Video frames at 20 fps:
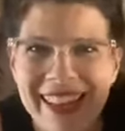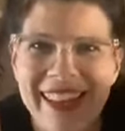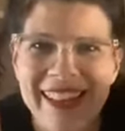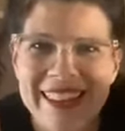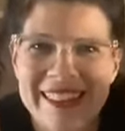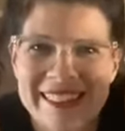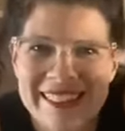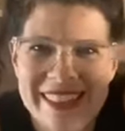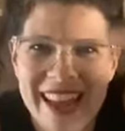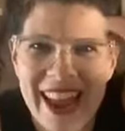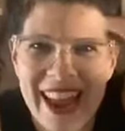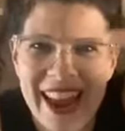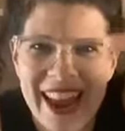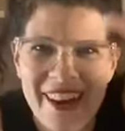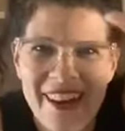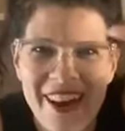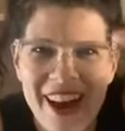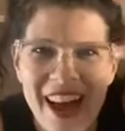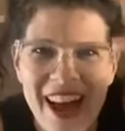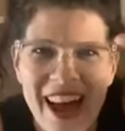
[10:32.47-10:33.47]
And
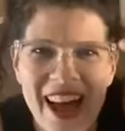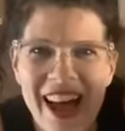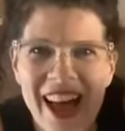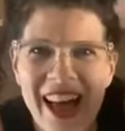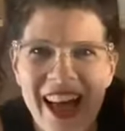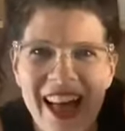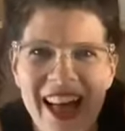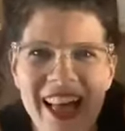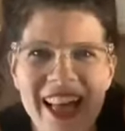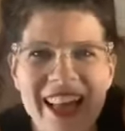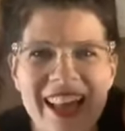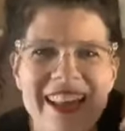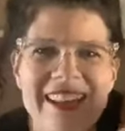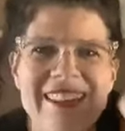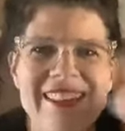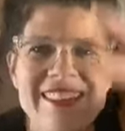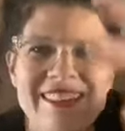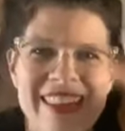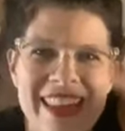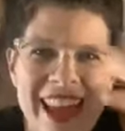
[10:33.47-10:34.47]
Tara
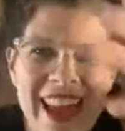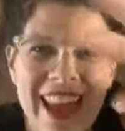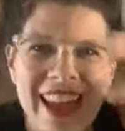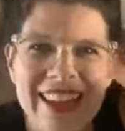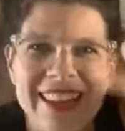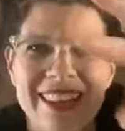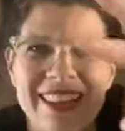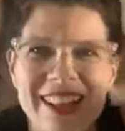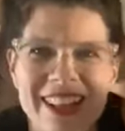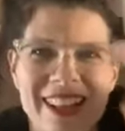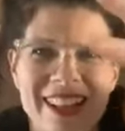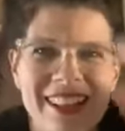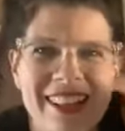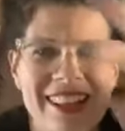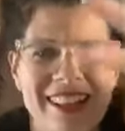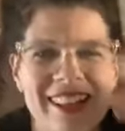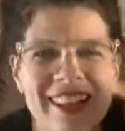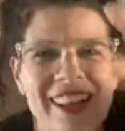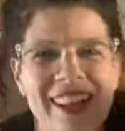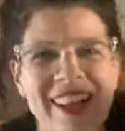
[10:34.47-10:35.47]
and Daniel.
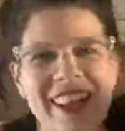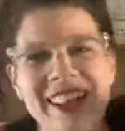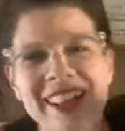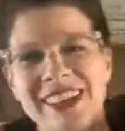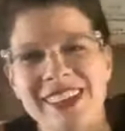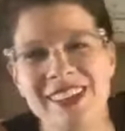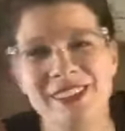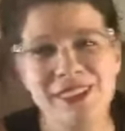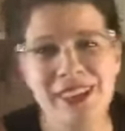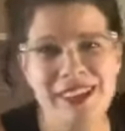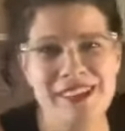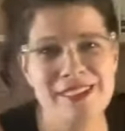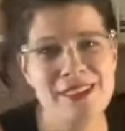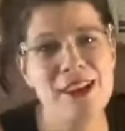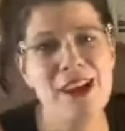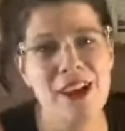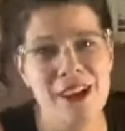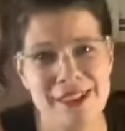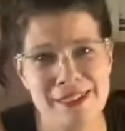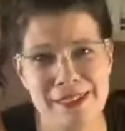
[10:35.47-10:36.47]
Oh, you guys
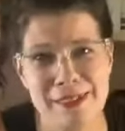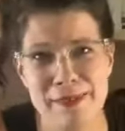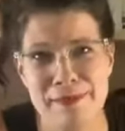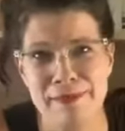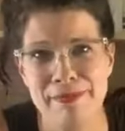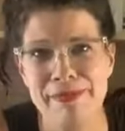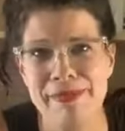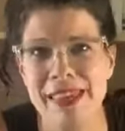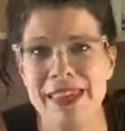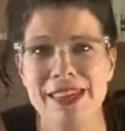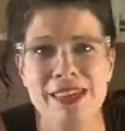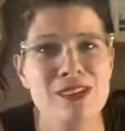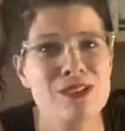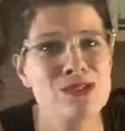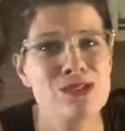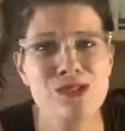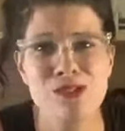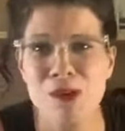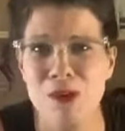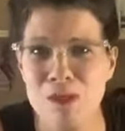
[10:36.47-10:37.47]
are awesome. Thank you
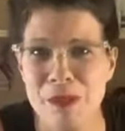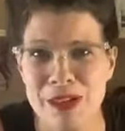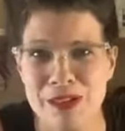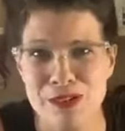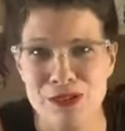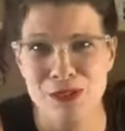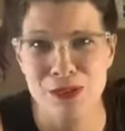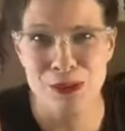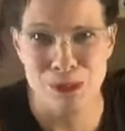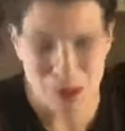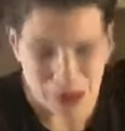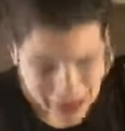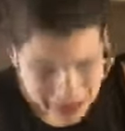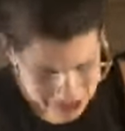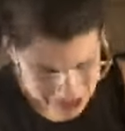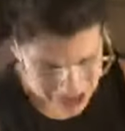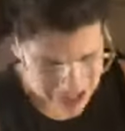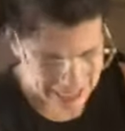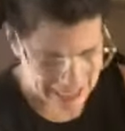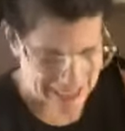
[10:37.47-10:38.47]
so much for
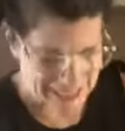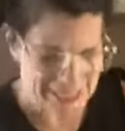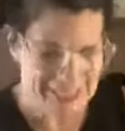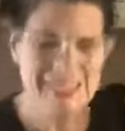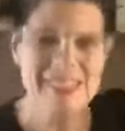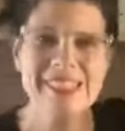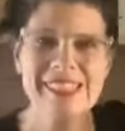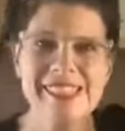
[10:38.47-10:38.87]
watching.